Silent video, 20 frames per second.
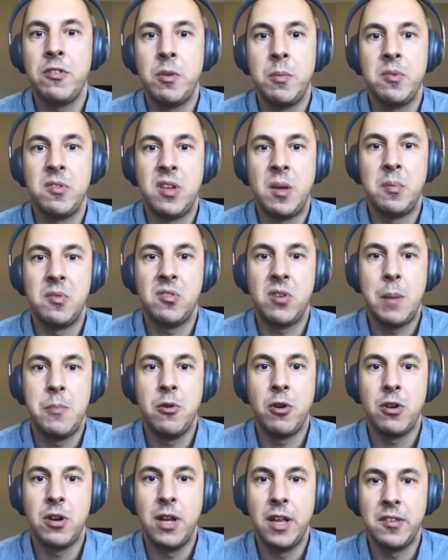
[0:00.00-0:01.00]

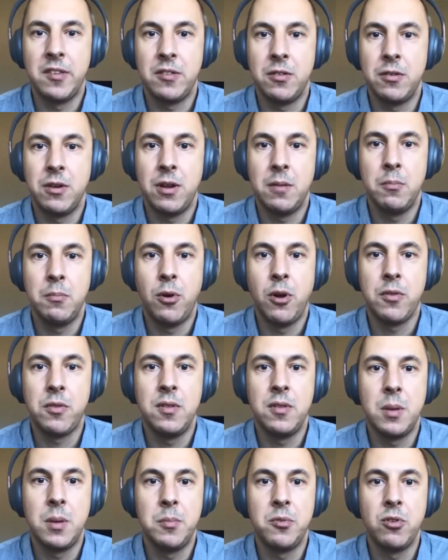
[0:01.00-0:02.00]
subscribe your cluster,
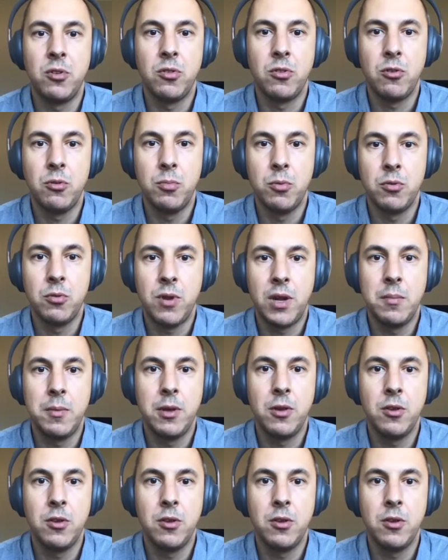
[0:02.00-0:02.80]
both in terms of throughput, right?